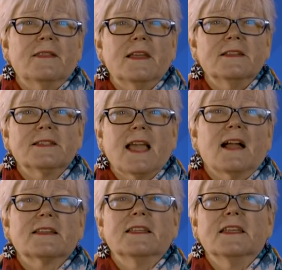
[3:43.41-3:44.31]
that is
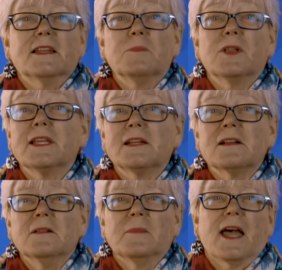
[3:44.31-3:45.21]
acting in a
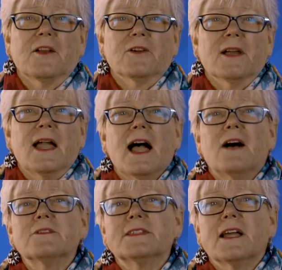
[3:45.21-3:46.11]
political manner
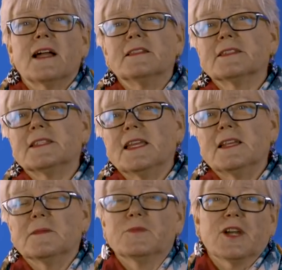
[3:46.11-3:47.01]
outside the
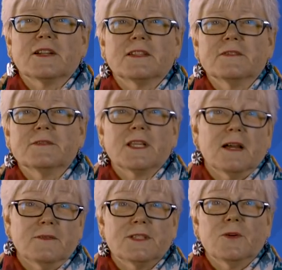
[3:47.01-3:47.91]
stated objectives
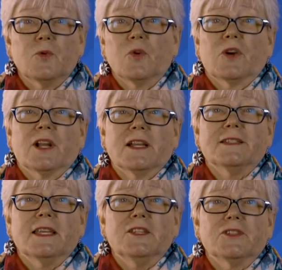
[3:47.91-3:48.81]
of its own
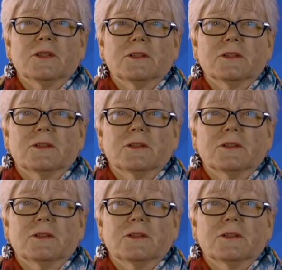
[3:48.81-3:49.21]
organization.